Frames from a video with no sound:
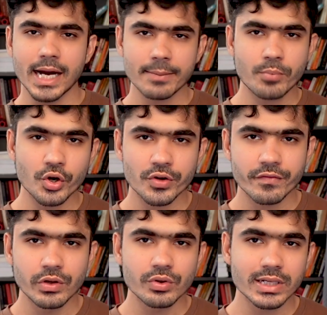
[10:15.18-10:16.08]
that point
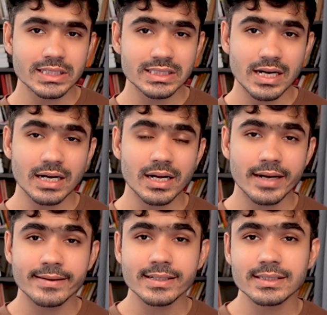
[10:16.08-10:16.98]
of view, you can start
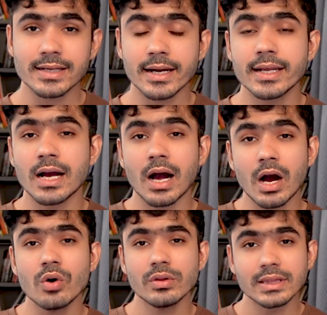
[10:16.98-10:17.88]
understanding
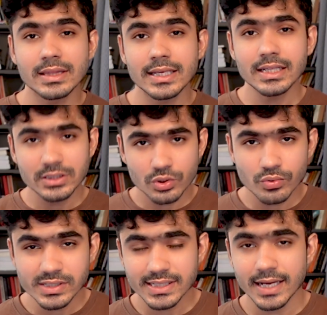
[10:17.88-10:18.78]
how these
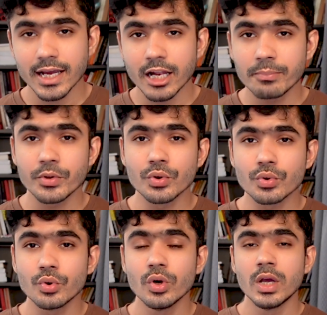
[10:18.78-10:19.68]
tools can help you
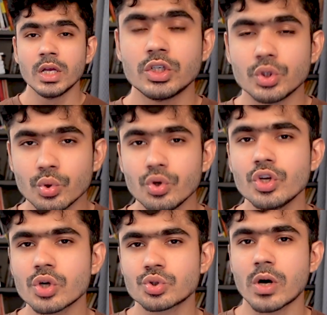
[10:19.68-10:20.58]
to do
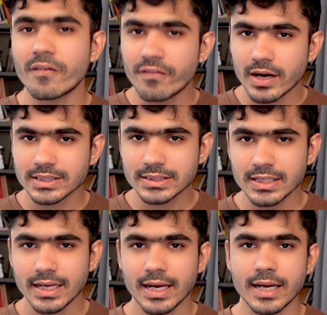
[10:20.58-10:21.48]
your job
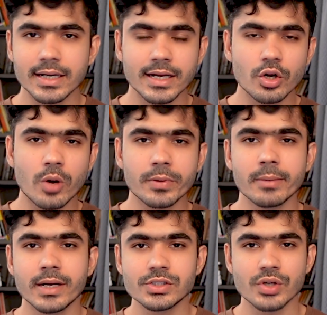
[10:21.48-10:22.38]
faster and it can
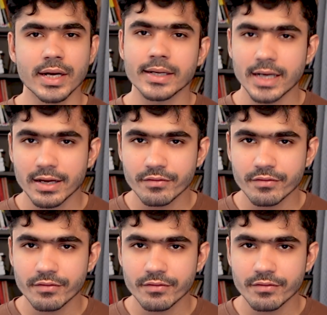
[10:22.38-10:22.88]
optimize your entire